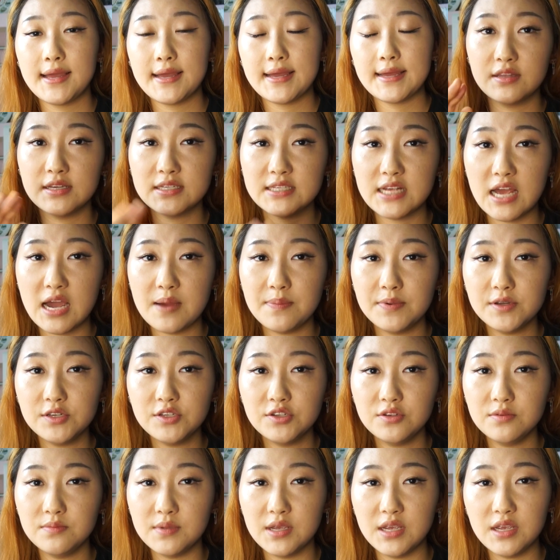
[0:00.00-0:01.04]
This happened
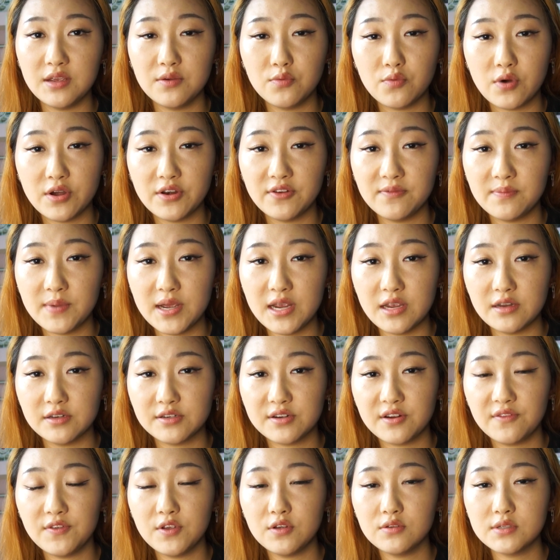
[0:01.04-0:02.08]
to me in one of my
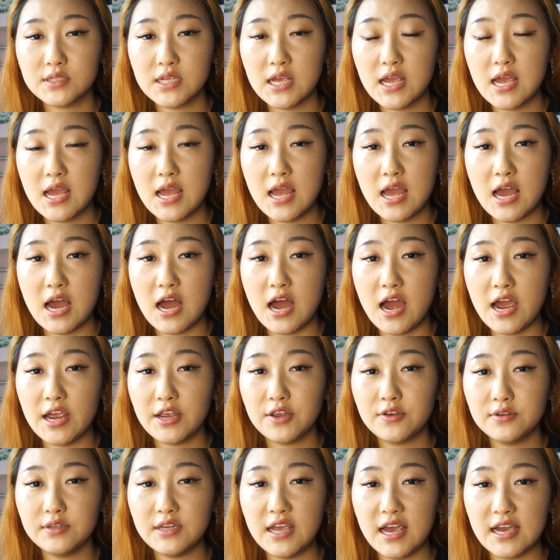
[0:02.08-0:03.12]
interviews. I
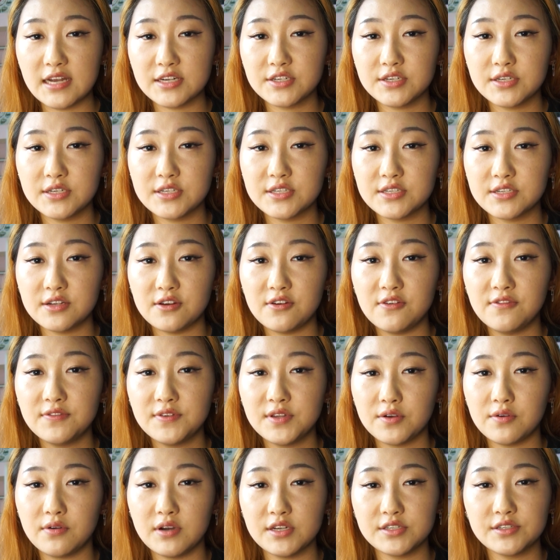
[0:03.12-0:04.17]
couldn't actually solve the
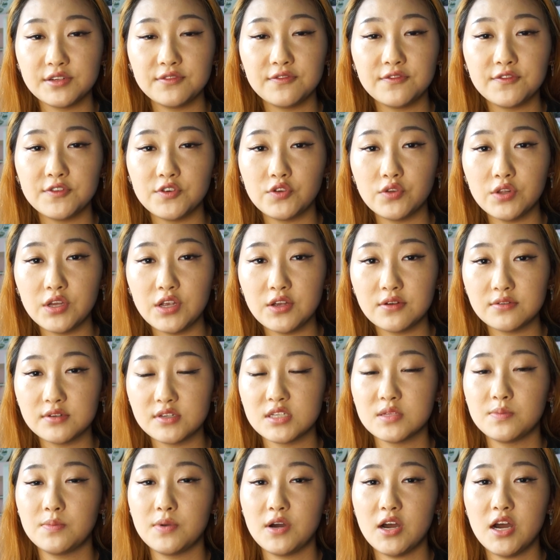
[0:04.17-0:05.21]
question fully on the
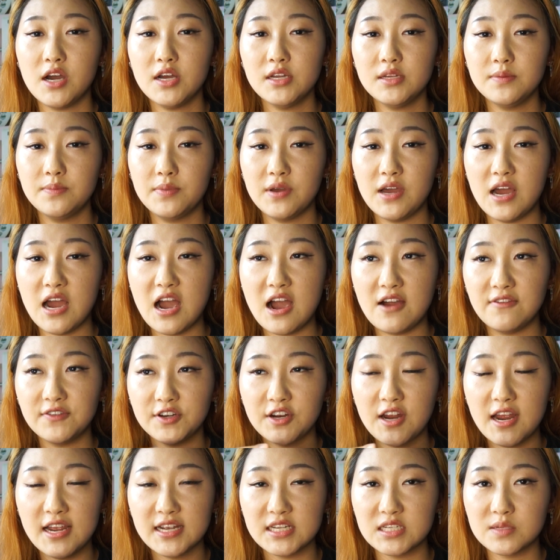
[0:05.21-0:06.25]
spot, but after
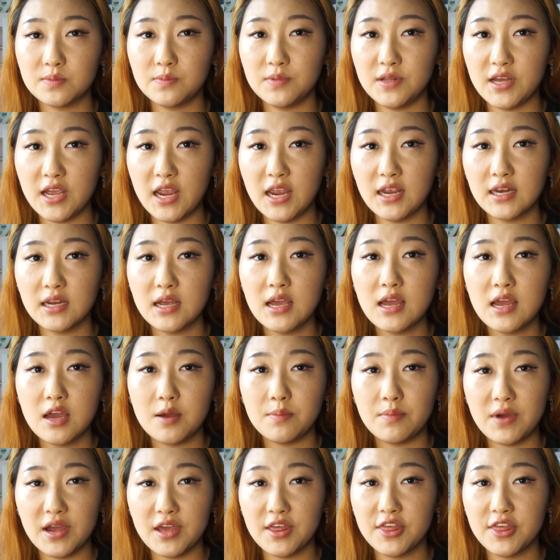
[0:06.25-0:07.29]
I explained my